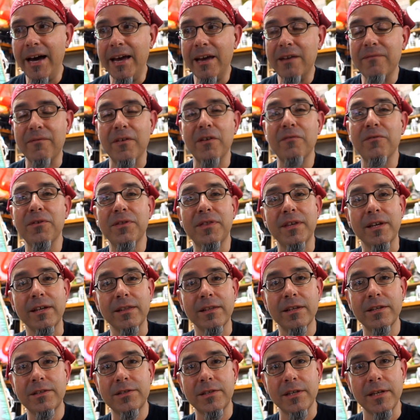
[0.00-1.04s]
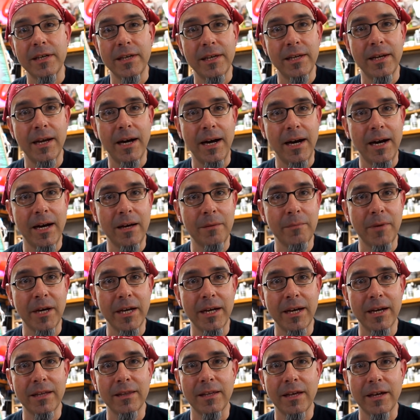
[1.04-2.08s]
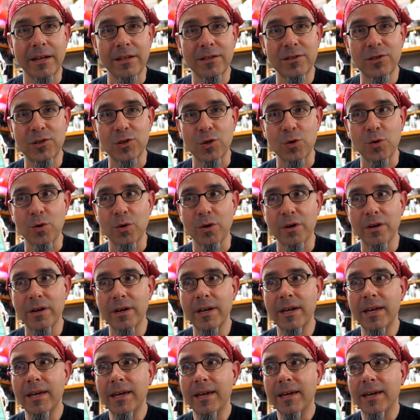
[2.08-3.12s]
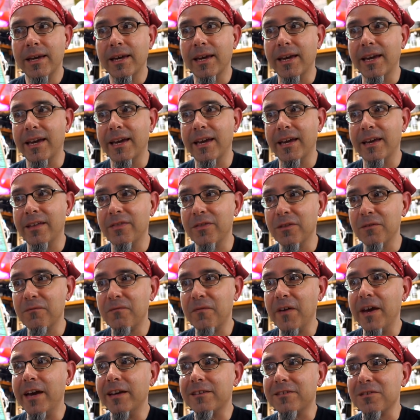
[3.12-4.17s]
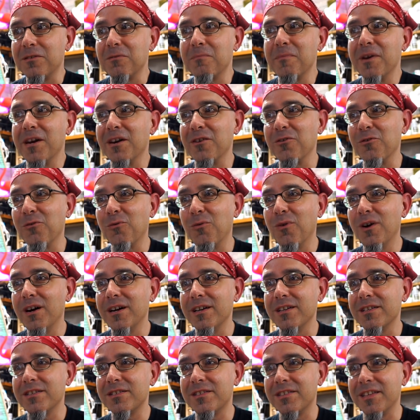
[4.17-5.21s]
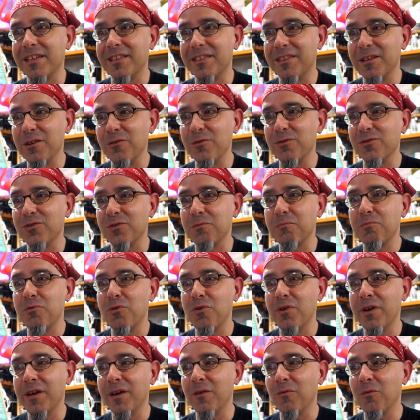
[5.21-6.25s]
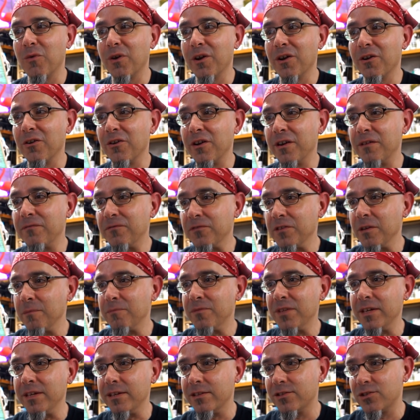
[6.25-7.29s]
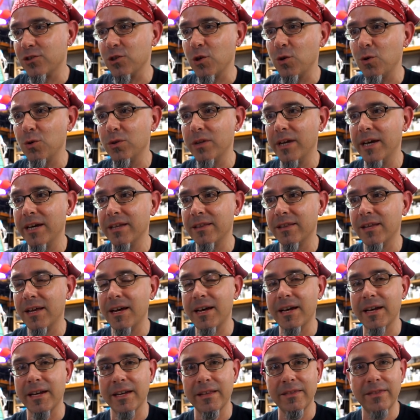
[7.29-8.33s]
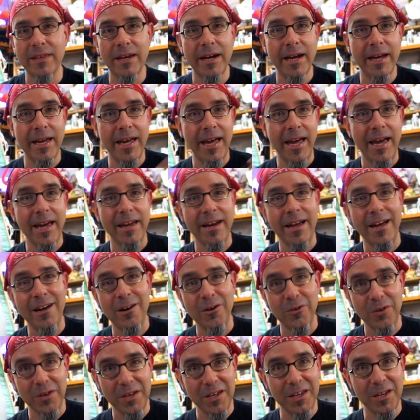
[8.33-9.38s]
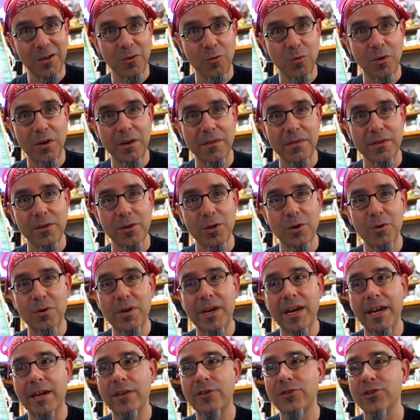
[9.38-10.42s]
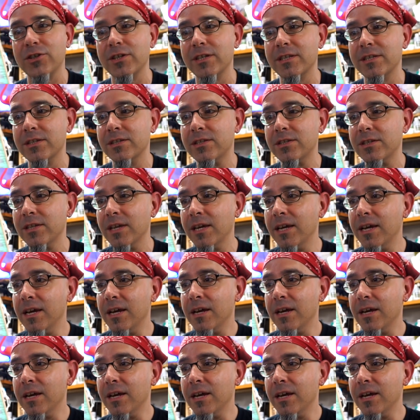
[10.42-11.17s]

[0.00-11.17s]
I have everything listed on my online store. And the fact of the matter was that there was a point where if something sold online that I had out in one of the locations,